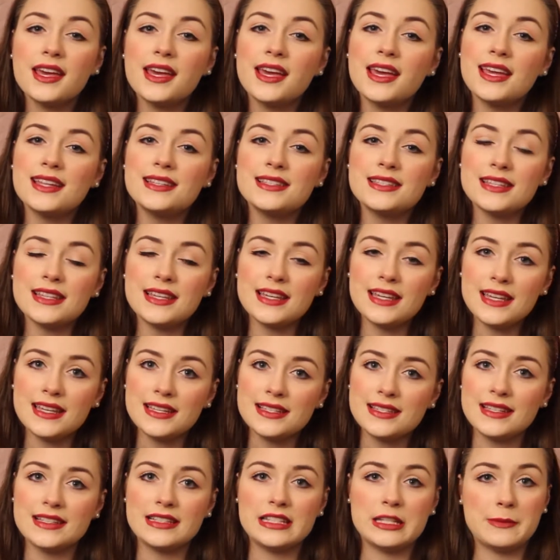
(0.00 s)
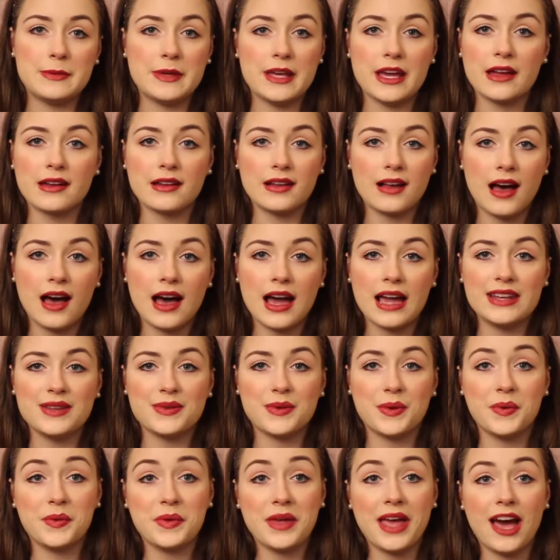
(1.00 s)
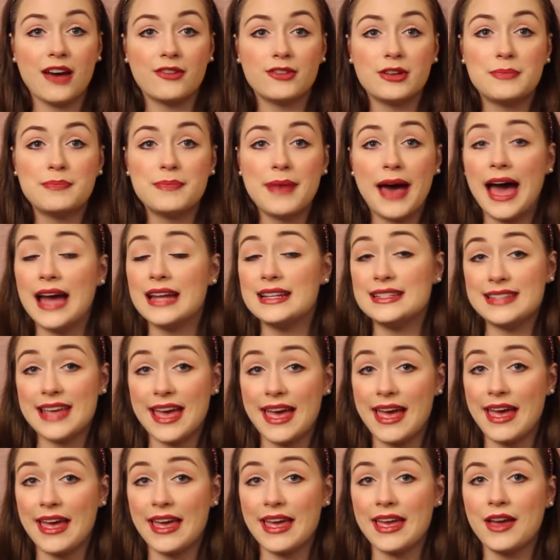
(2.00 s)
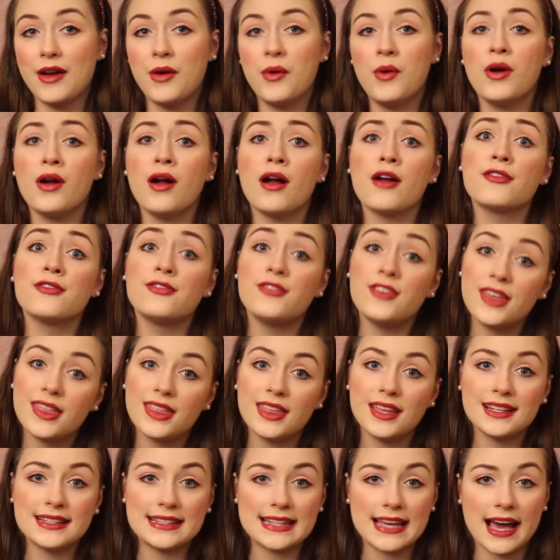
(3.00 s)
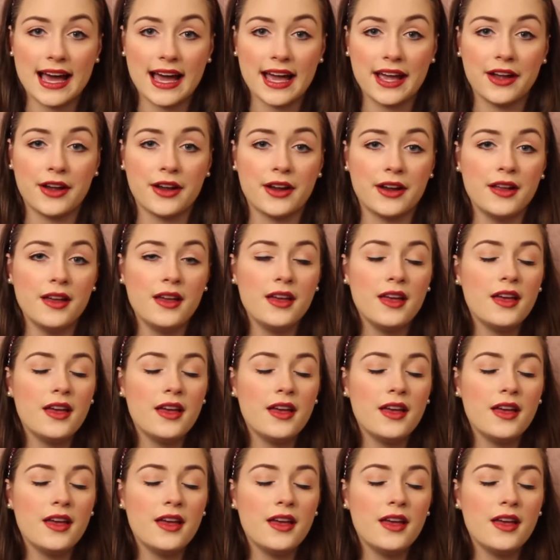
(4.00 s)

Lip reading: It's easy to be unkind when we have a bad day or are feeling tired.